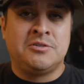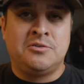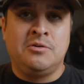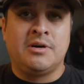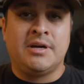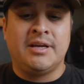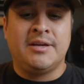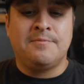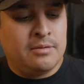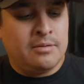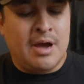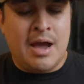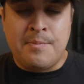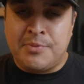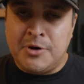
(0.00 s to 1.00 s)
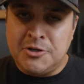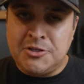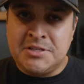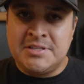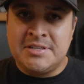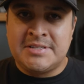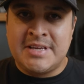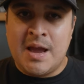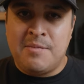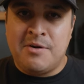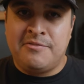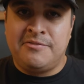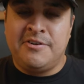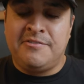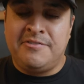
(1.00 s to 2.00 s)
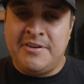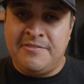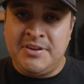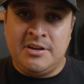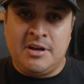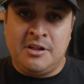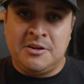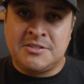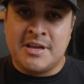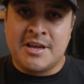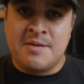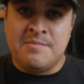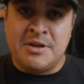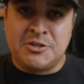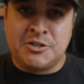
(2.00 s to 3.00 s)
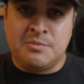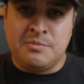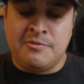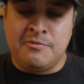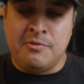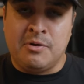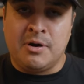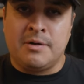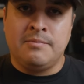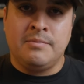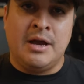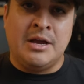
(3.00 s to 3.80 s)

story. I purchased this camera for $50, like I mentioned before.